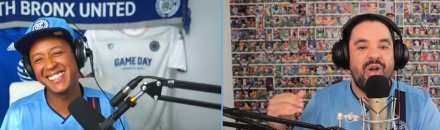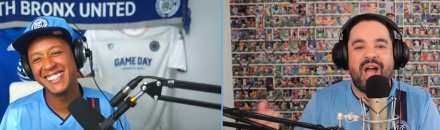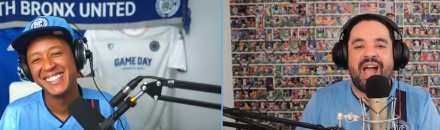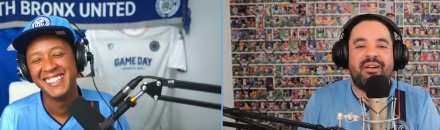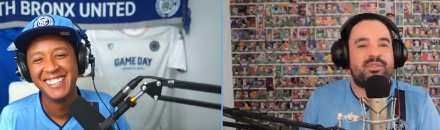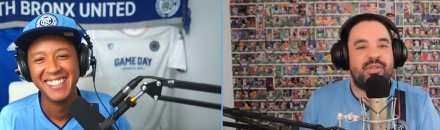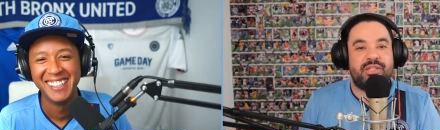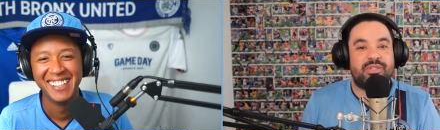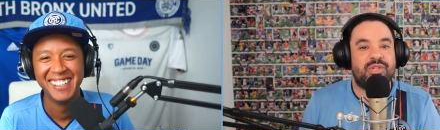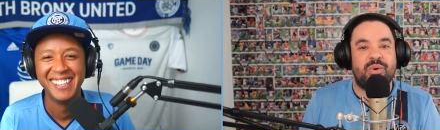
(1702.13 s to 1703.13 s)
Speaker 1: after he
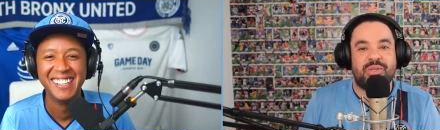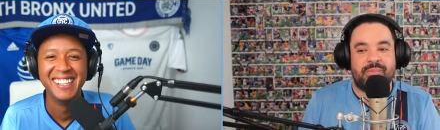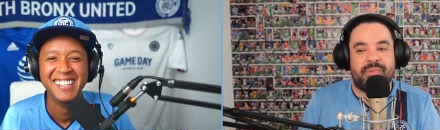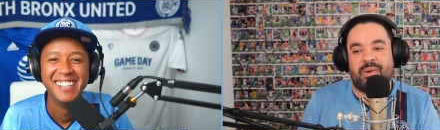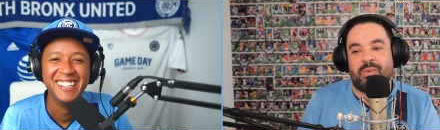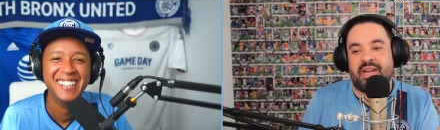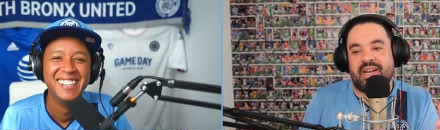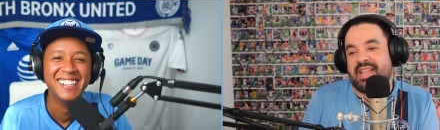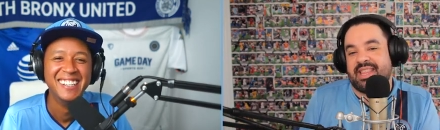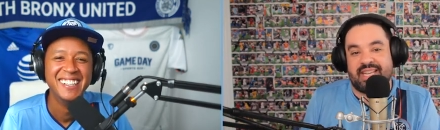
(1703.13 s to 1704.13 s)
scores a big one. And I
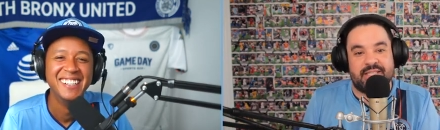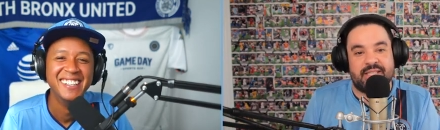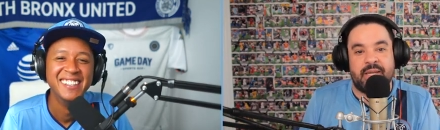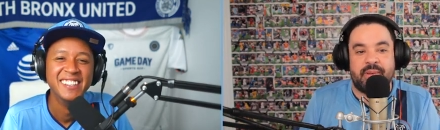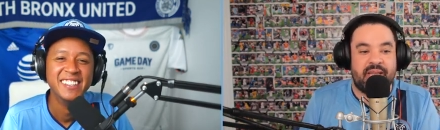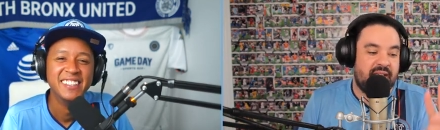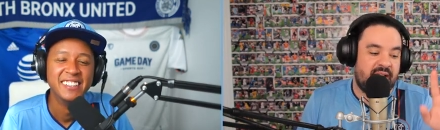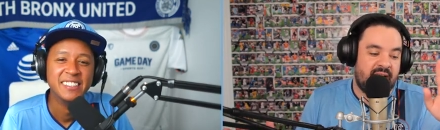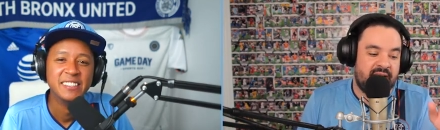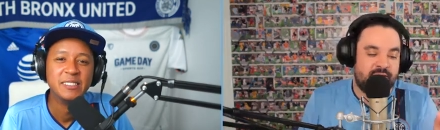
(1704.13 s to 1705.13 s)
think it's going to be
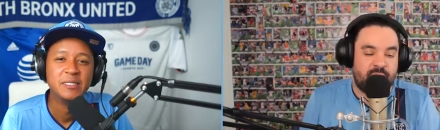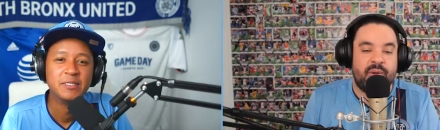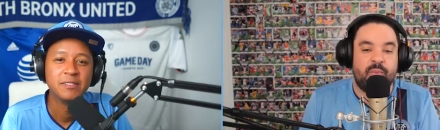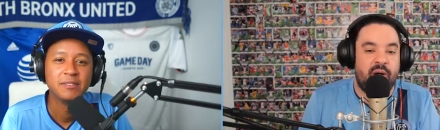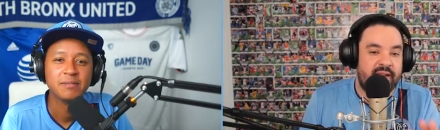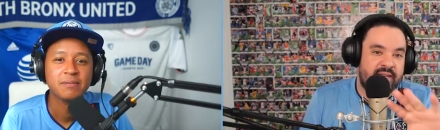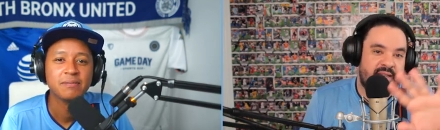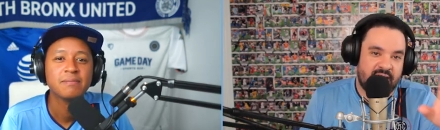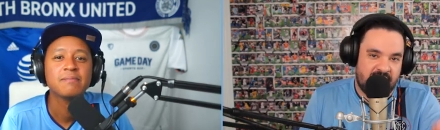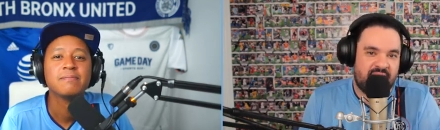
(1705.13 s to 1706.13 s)
3 uh, 1.
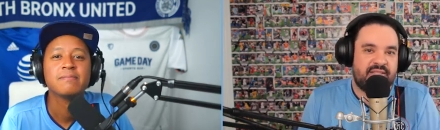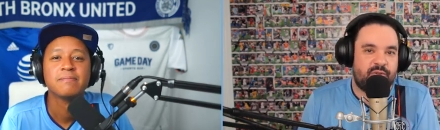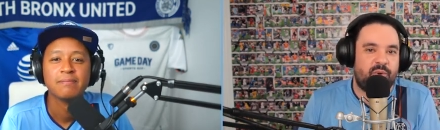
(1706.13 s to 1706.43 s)
I'll say 3